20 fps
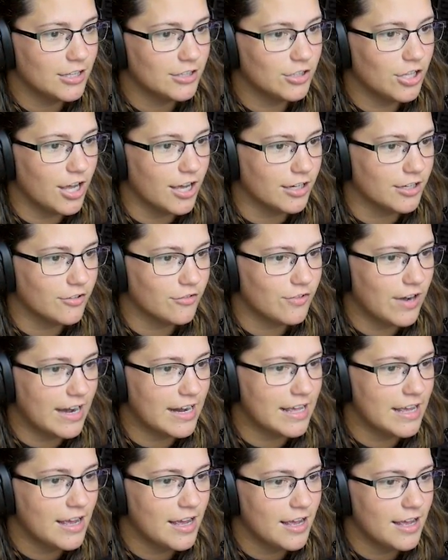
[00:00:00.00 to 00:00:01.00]
existed. Look,
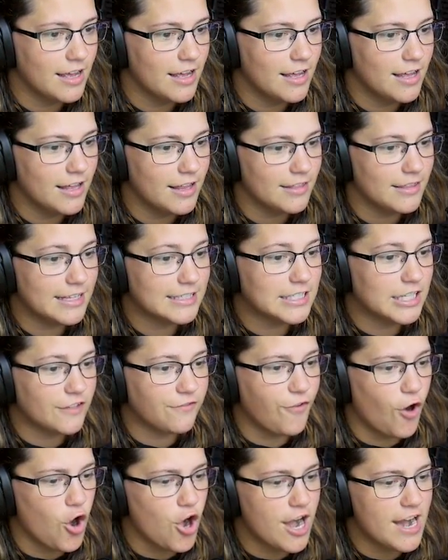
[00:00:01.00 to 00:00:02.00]
ready? This already existed. This
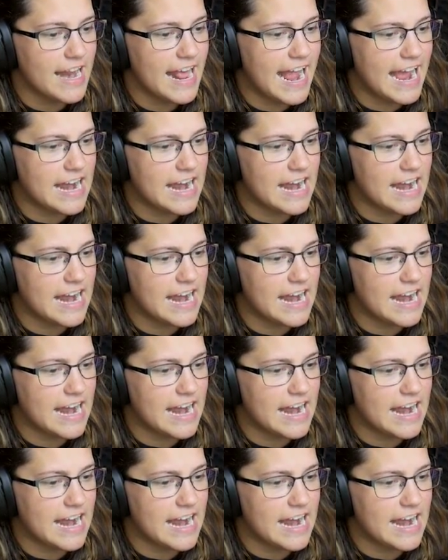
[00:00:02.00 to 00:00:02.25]
is for an